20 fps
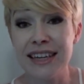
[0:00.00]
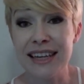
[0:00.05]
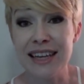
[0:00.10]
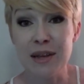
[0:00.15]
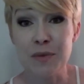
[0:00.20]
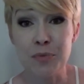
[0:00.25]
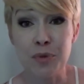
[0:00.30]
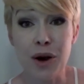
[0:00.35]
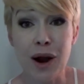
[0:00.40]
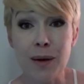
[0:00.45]
I
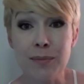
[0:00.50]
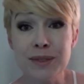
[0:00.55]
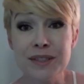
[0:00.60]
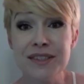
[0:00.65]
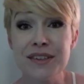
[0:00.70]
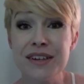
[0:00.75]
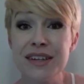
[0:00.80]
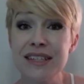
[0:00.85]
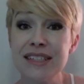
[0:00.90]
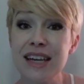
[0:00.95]
can't
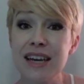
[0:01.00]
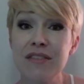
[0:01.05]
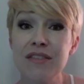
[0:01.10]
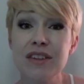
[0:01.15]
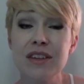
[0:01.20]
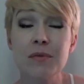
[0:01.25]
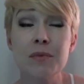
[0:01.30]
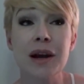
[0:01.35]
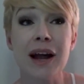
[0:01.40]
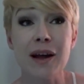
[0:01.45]
promise I'll get to
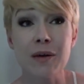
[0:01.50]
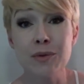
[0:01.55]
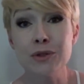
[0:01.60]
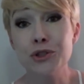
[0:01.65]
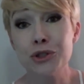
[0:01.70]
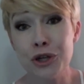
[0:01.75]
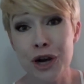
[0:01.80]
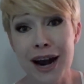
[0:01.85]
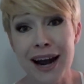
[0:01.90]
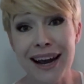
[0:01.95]
everything, but I will
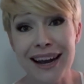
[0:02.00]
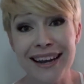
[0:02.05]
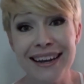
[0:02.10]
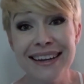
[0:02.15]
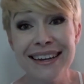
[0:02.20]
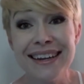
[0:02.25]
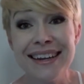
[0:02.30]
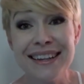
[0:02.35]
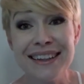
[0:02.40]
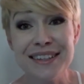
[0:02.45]
try
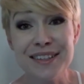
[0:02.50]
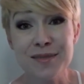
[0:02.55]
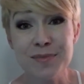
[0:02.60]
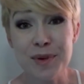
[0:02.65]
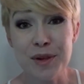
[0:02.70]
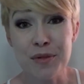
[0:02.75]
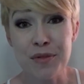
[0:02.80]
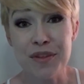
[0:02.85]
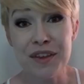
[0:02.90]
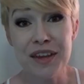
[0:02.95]
this
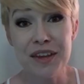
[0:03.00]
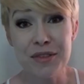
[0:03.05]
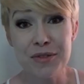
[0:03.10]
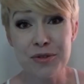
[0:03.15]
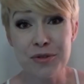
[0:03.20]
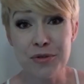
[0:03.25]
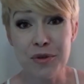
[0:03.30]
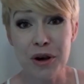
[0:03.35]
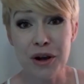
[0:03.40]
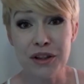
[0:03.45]
month to get
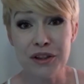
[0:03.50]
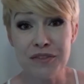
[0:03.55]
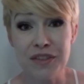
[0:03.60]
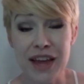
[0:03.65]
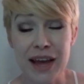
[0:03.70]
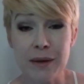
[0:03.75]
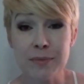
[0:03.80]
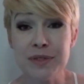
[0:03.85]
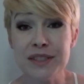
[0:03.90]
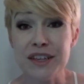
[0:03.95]
through all of
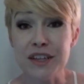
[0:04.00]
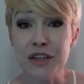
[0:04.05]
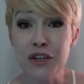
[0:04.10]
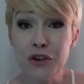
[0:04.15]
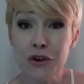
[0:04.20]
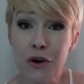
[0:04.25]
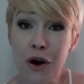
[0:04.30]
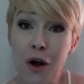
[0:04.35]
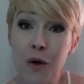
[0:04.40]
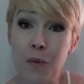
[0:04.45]
the apps that
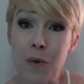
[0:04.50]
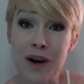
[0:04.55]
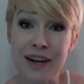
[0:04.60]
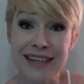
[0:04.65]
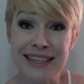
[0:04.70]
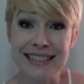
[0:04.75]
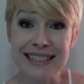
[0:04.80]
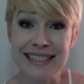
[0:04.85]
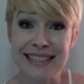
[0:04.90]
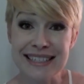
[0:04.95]
you're all
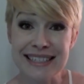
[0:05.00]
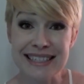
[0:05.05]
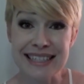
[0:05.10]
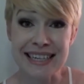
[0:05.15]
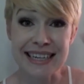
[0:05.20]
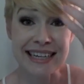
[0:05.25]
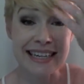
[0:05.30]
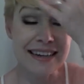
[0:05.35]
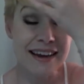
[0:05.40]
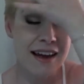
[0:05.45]
wanting to
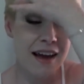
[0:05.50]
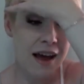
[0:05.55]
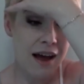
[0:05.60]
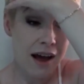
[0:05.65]
see.